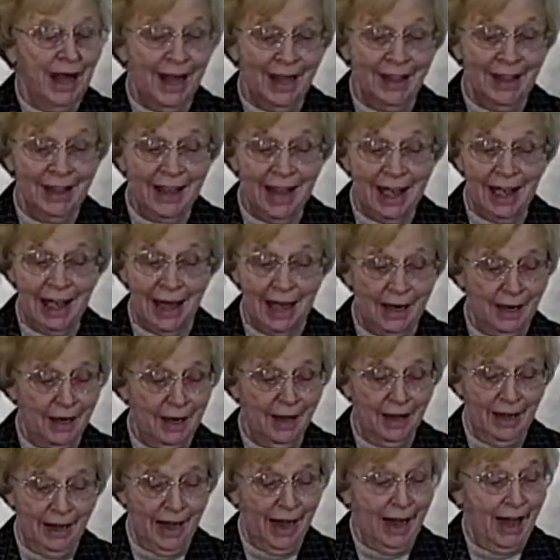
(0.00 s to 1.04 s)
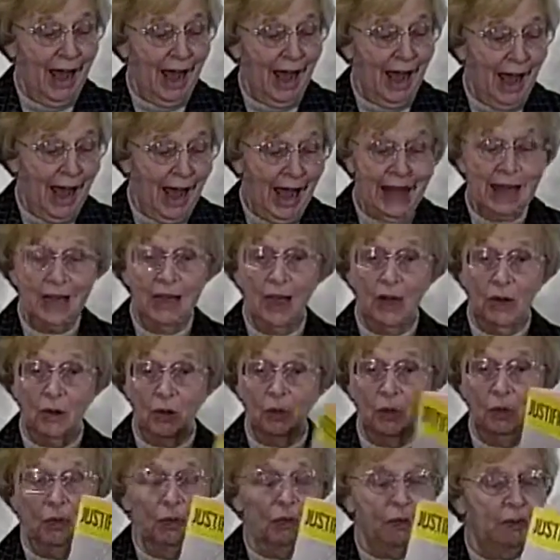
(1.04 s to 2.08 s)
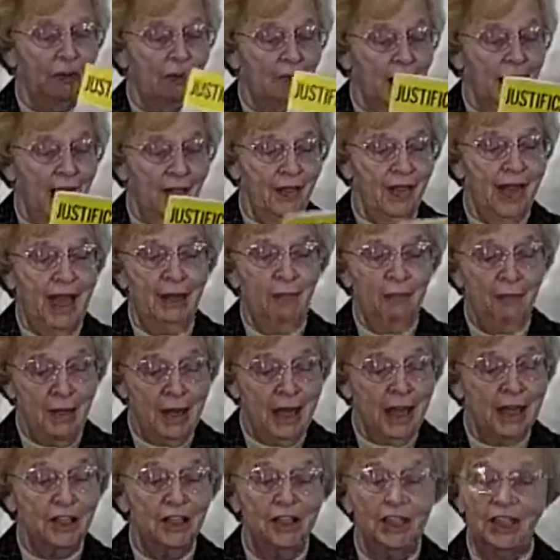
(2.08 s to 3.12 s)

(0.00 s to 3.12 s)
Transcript: Then I know that being